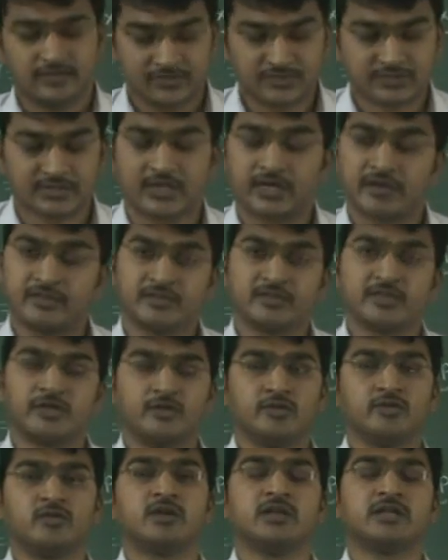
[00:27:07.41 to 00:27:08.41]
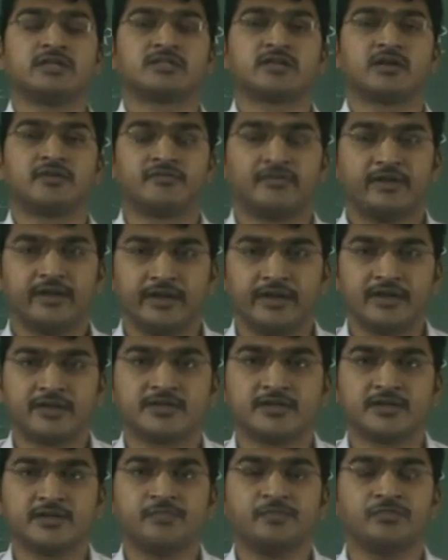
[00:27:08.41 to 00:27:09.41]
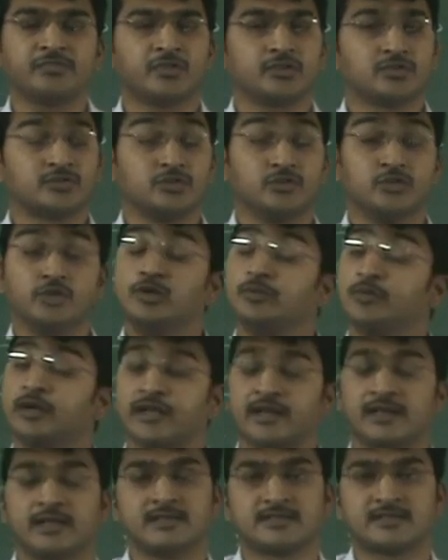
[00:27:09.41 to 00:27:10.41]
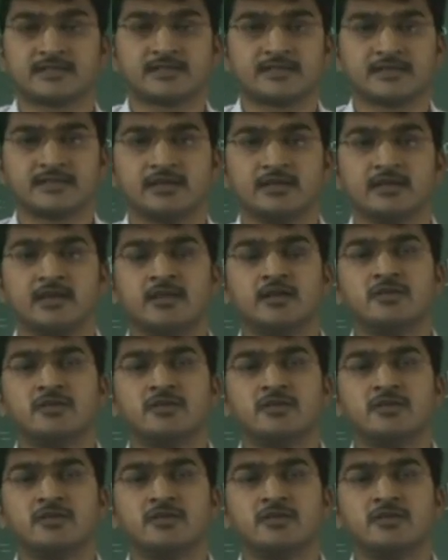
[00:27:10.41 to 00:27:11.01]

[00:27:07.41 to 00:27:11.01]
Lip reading: if you start with the dual nature of radiation, so numericals.